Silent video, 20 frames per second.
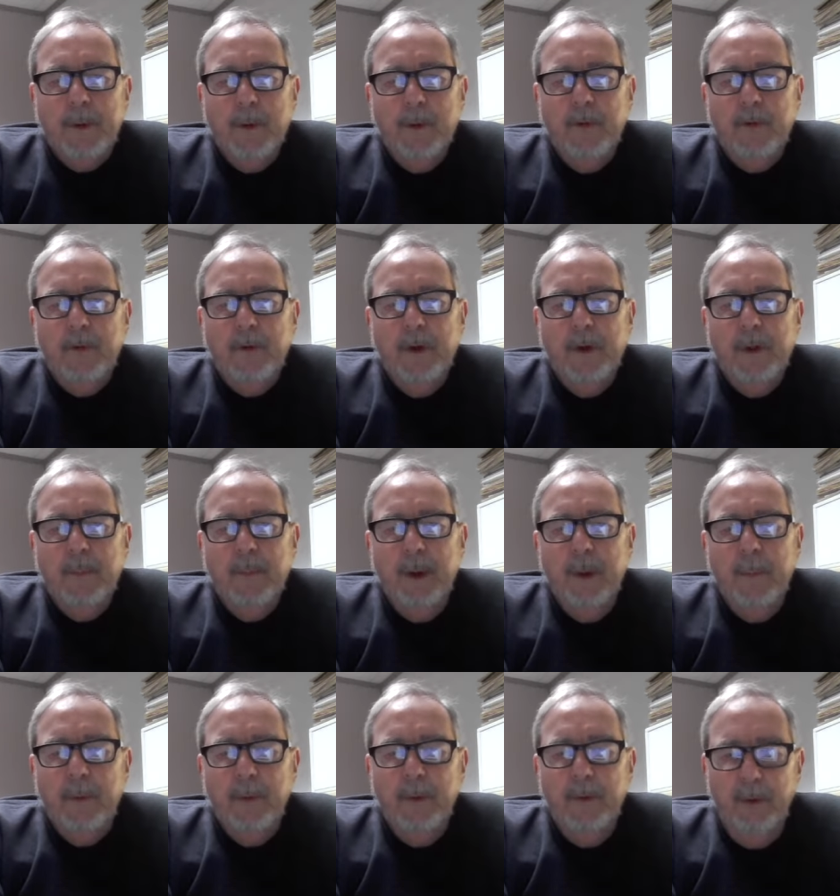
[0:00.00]
Thursday
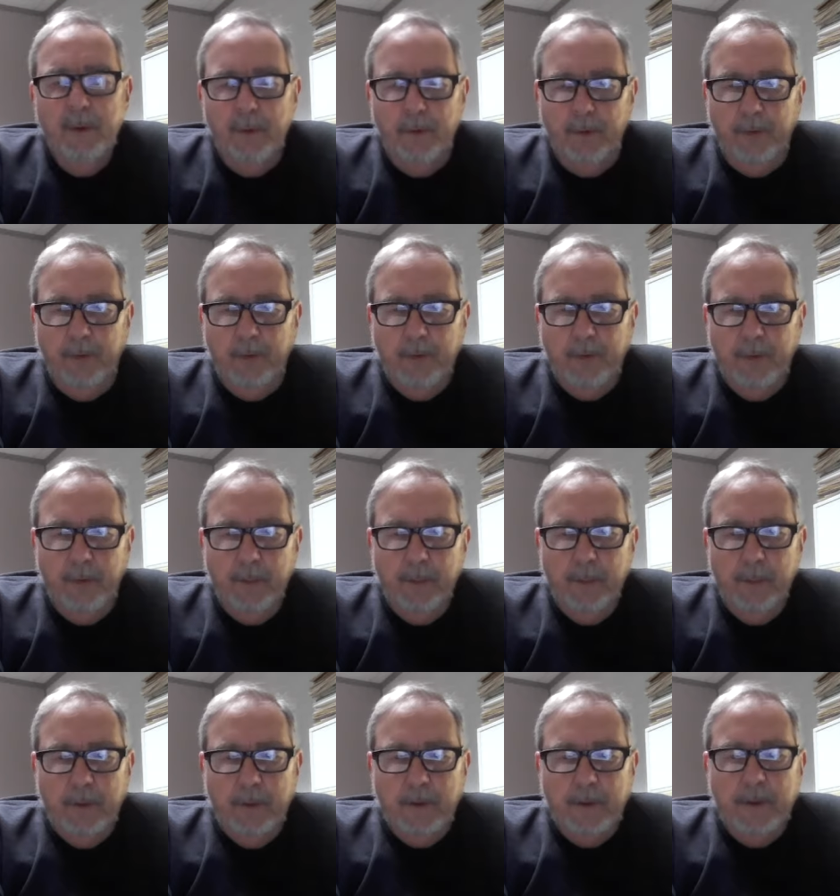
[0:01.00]
may produce
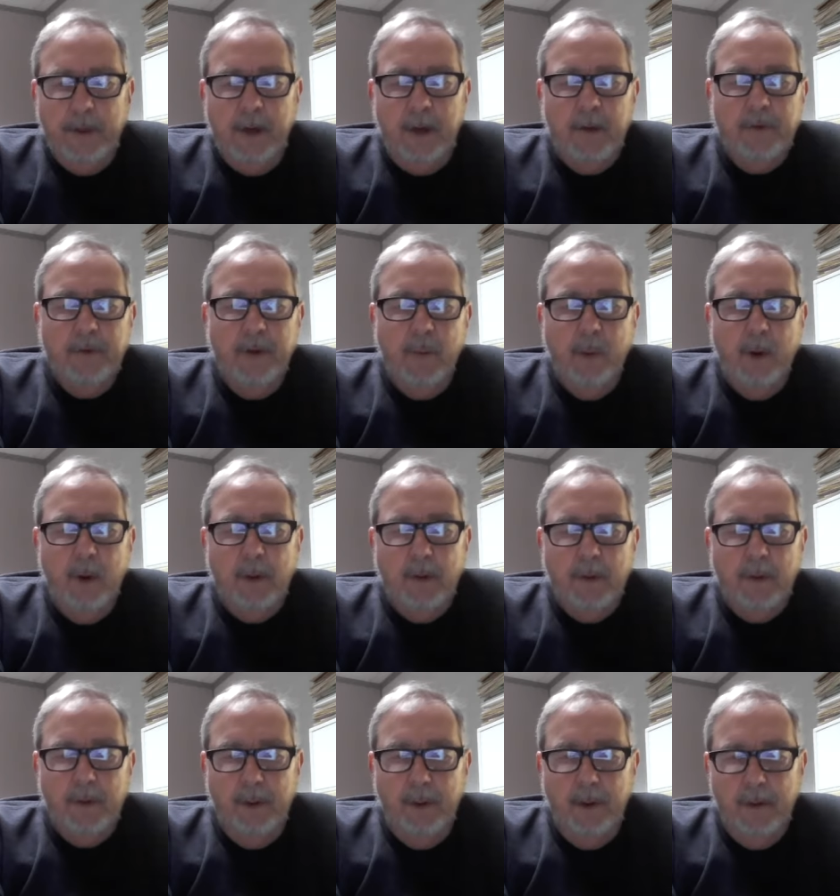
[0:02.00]
some uh, nasty
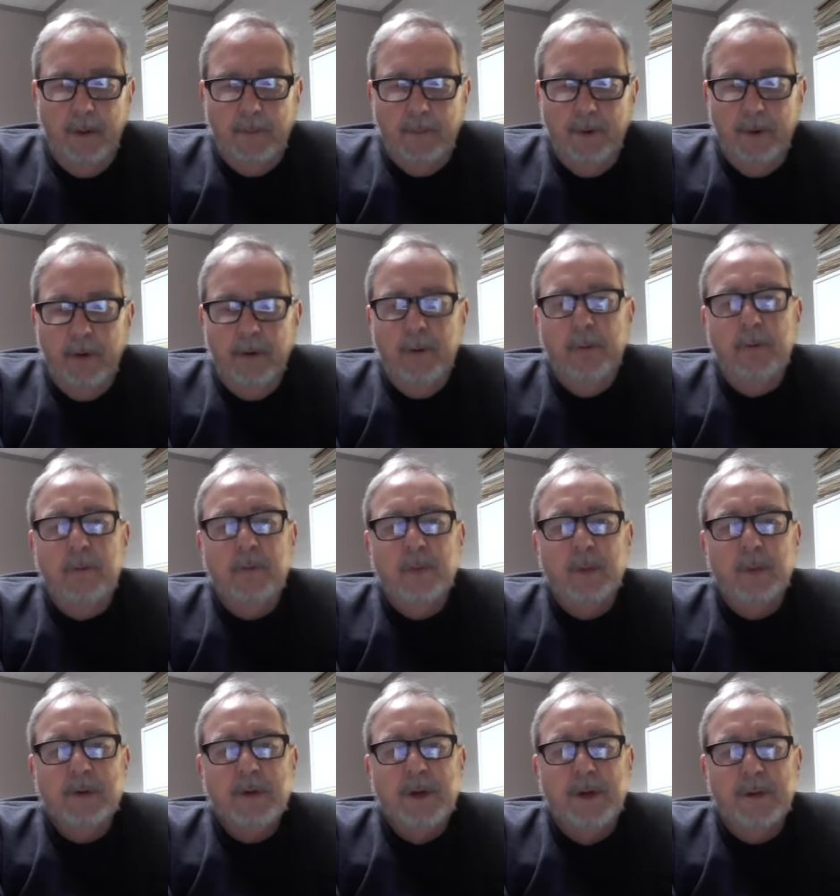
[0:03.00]
weather in the
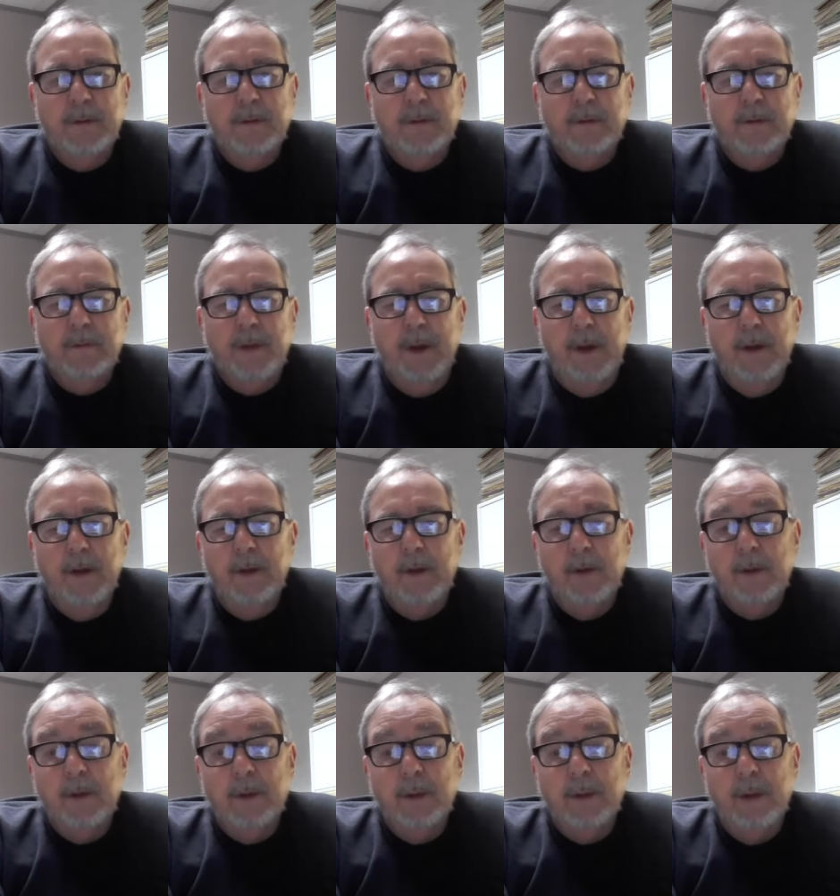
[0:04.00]
afternoons with chances of
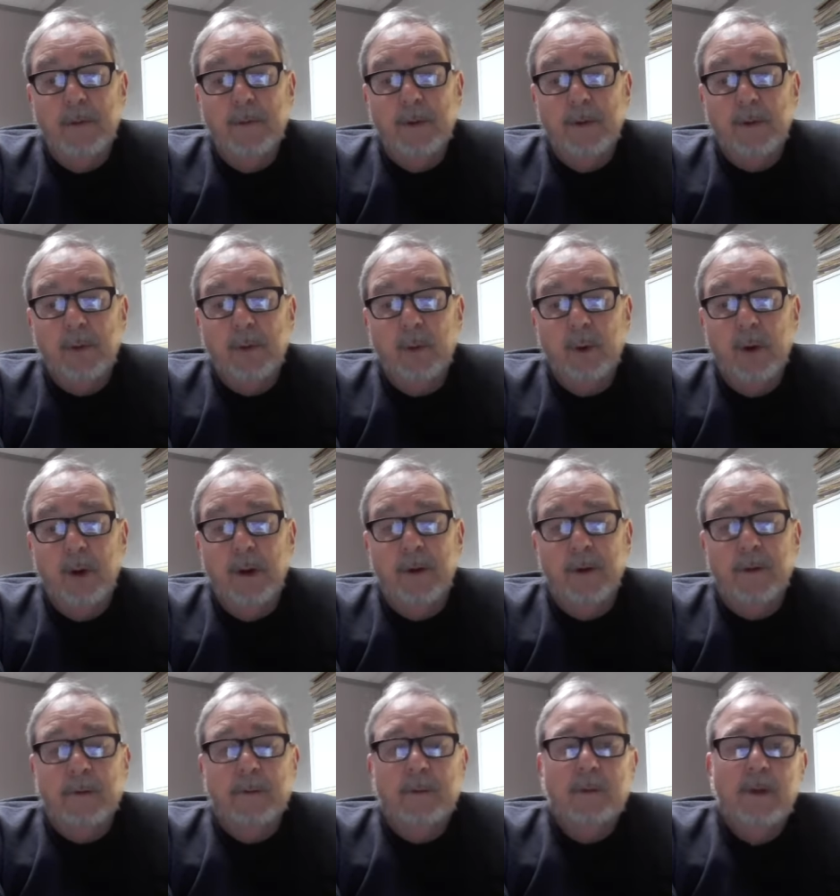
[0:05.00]
hail and even
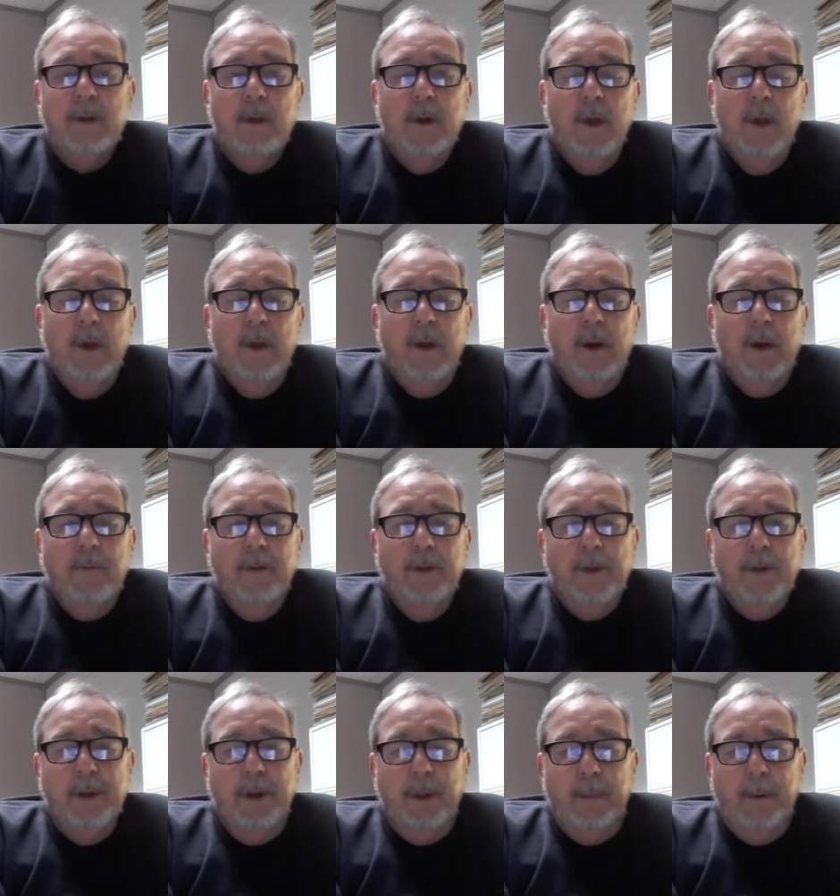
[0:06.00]
tornadoes. And
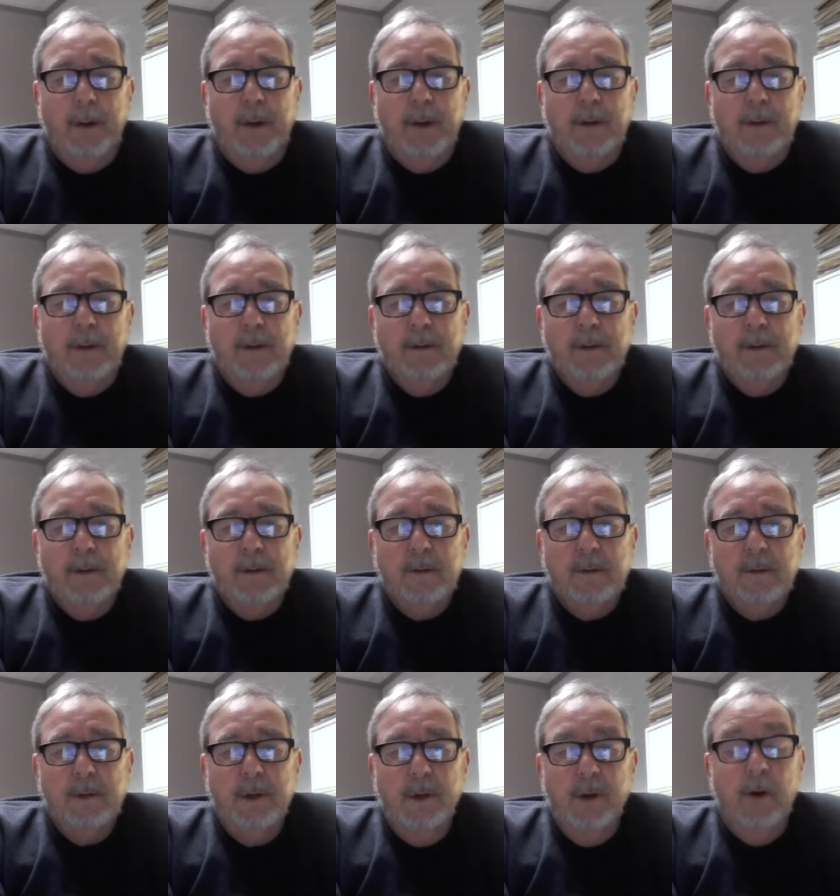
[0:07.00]
if you think back to the
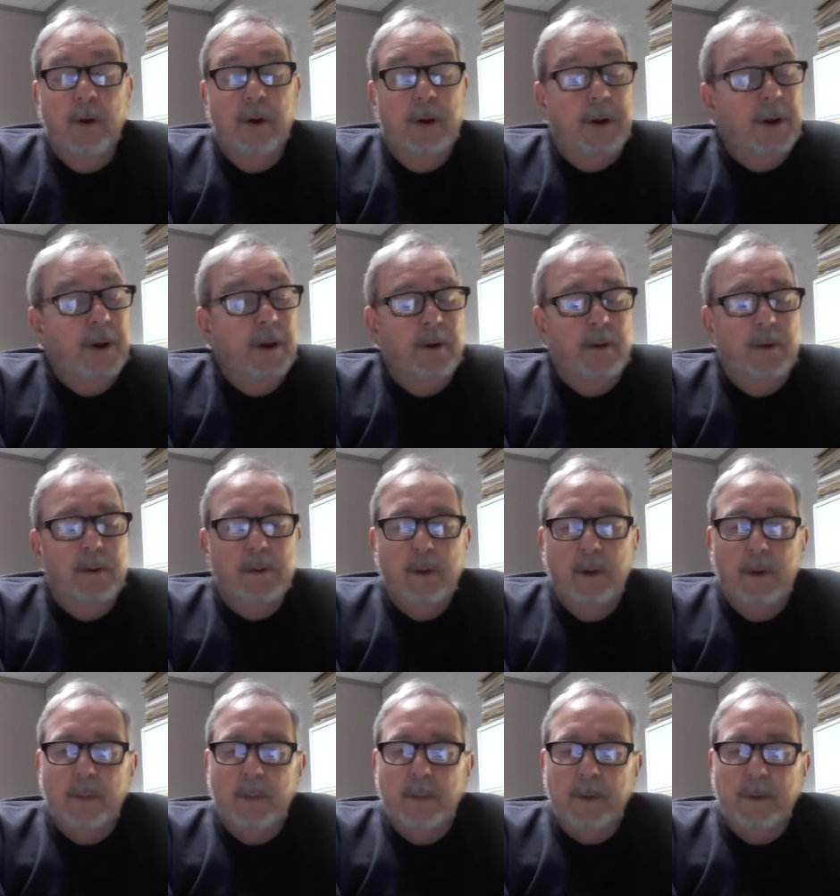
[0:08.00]
year
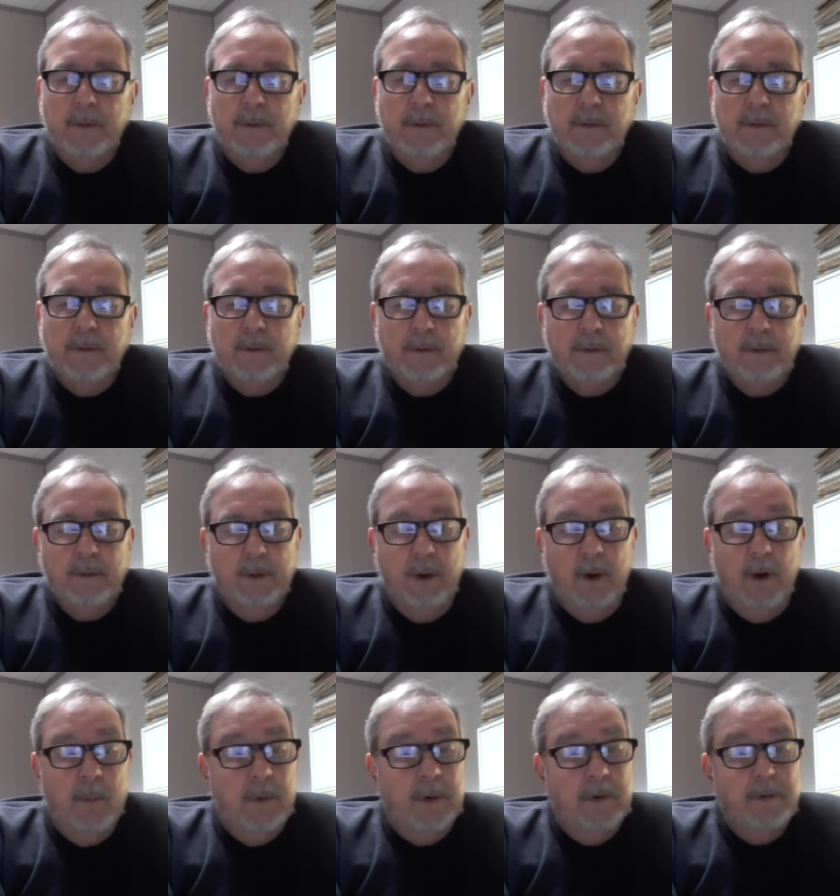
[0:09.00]
ago, almost
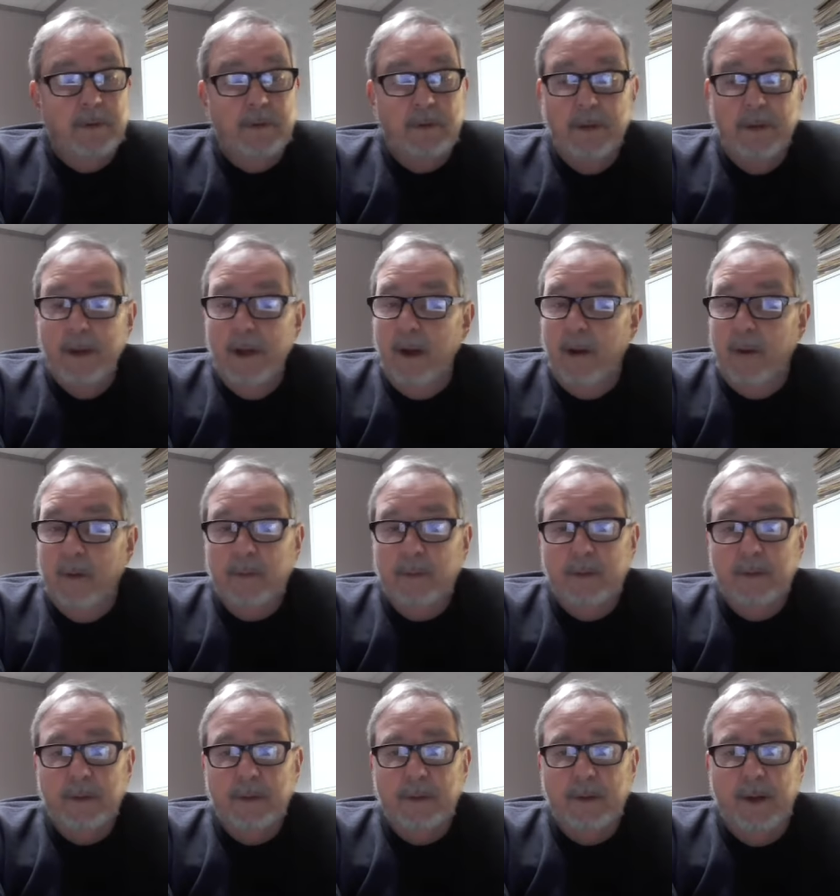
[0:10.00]
almost now
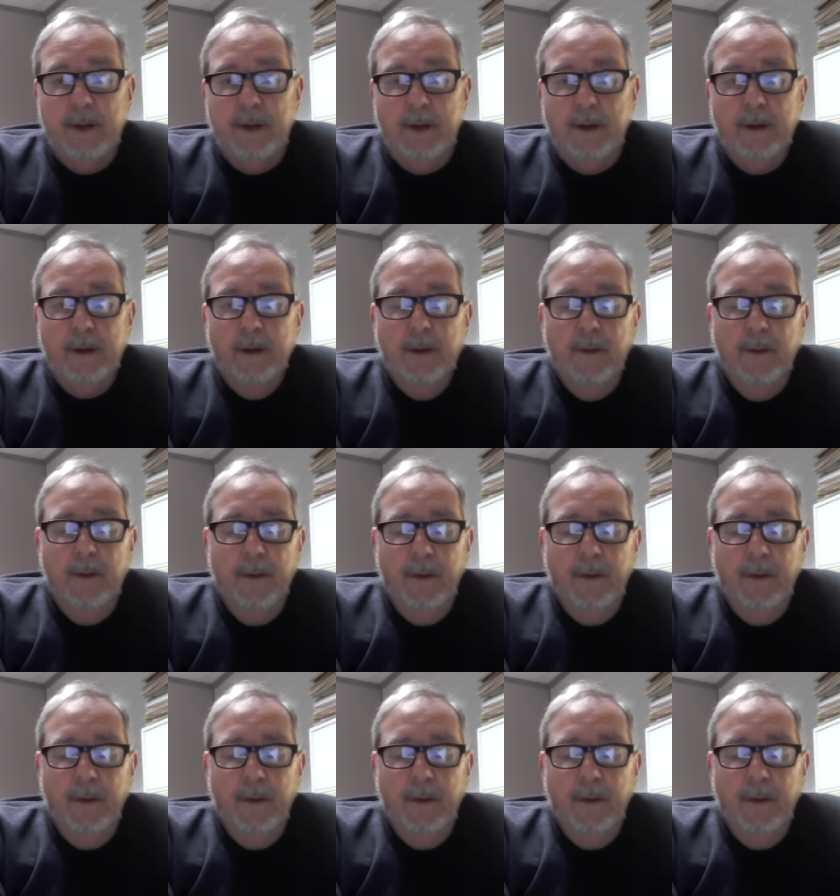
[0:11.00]
to the date,